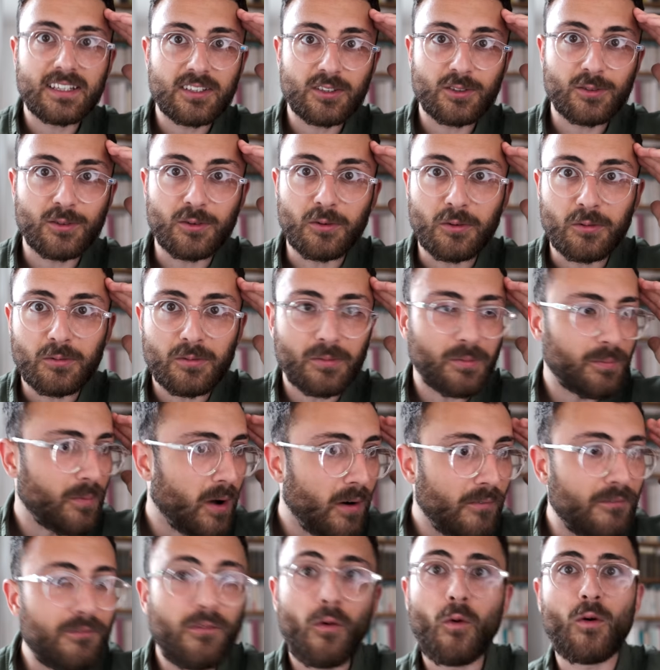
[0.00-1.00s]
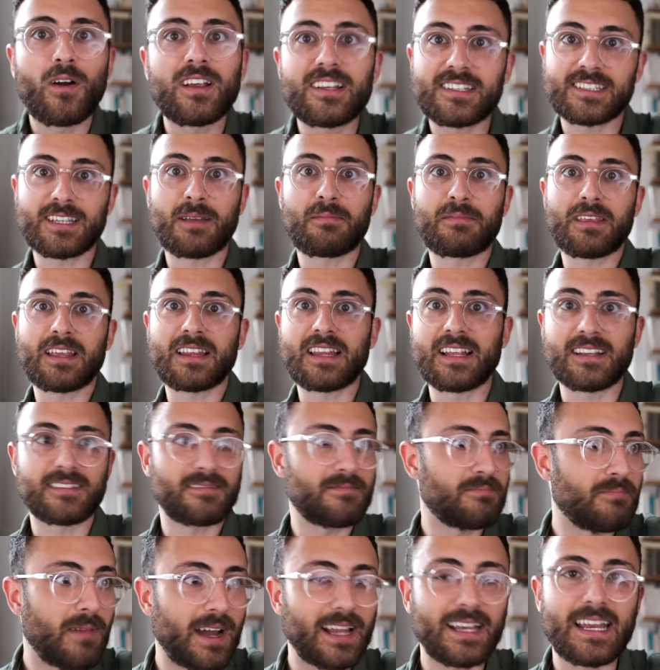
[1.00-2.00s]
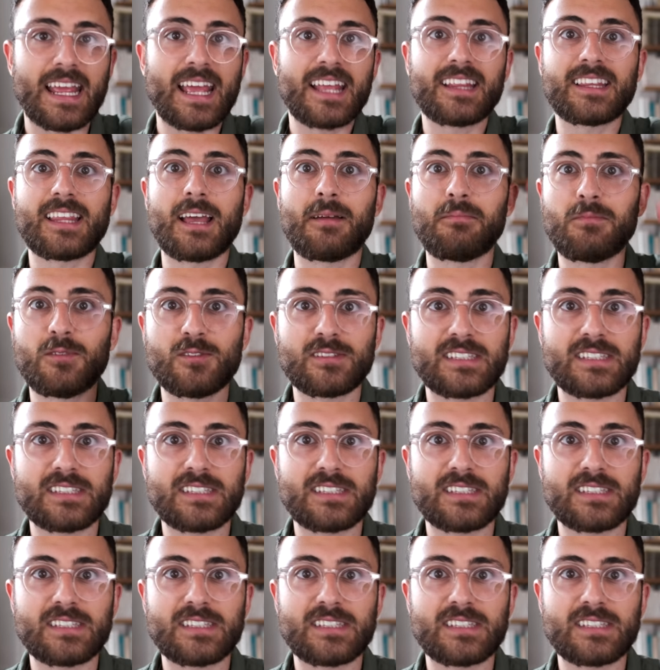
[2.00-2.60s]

to avoid something that might hit them, you